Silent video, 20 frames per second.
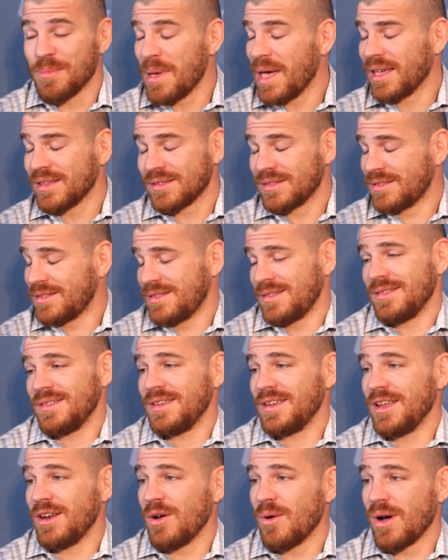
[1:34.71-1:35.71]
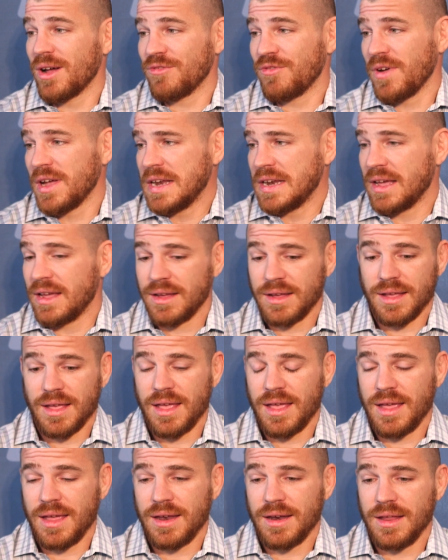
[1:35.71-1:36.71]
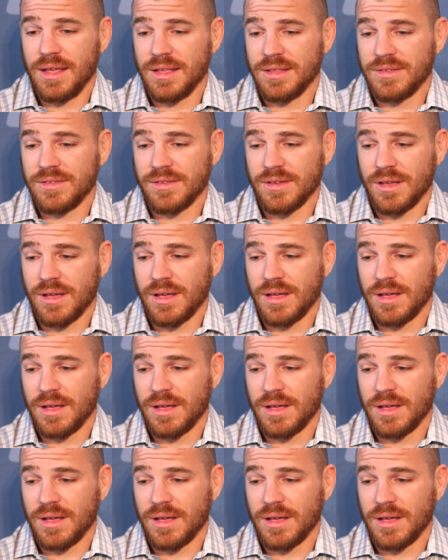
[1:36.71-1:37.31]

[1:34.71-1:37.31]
best, you know, on fight night. And it's